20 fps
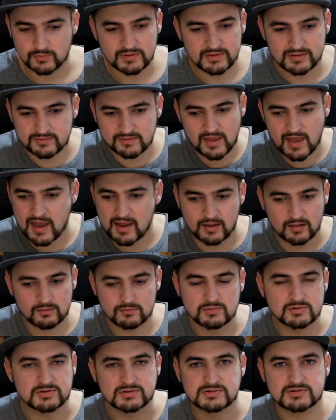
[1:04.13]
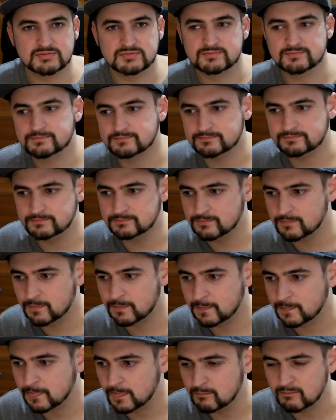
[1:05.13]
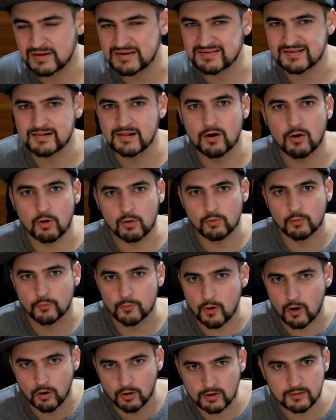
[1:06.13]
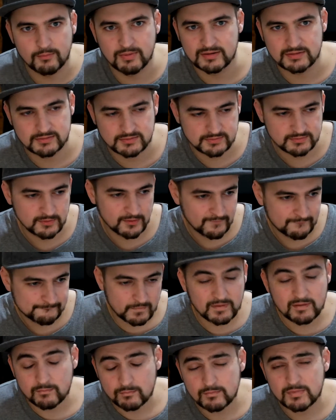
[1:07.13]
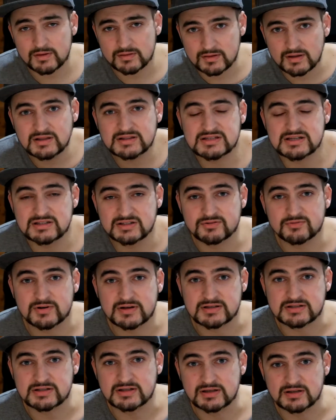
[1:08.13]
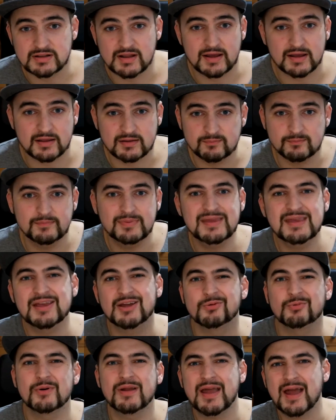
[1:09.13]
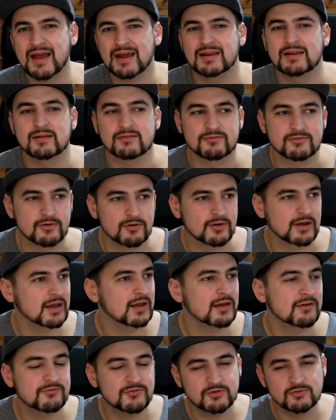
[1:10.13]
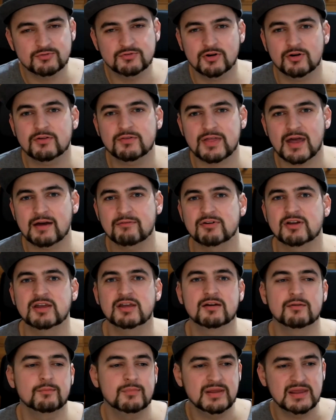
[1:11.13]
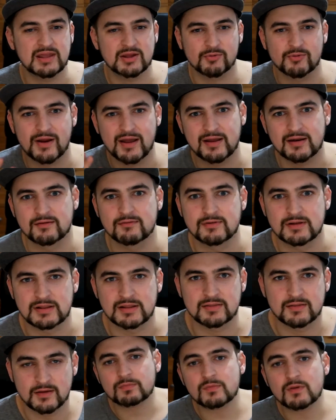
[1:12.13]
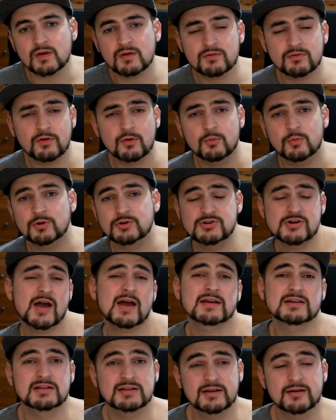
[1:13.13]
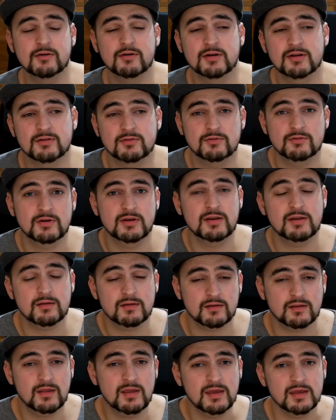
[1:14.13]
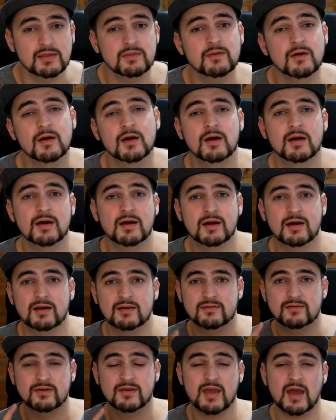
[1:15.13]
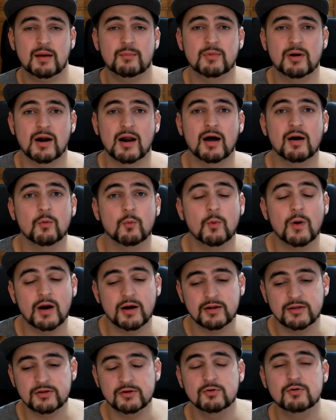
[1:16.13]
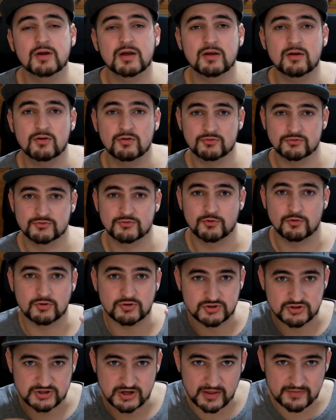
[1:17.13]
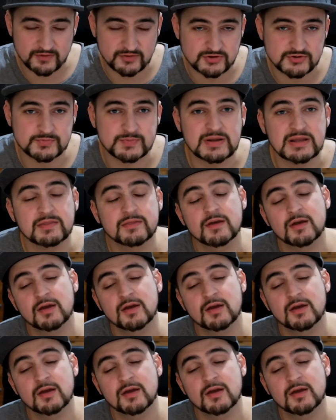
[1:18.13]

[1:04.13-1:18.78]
really the angle was basically all wrong, but it's interesting. Like, be creative, okay? If you don't have a gear, be creative with it. So what you're actually going to need is a camera where you can control shutter speed,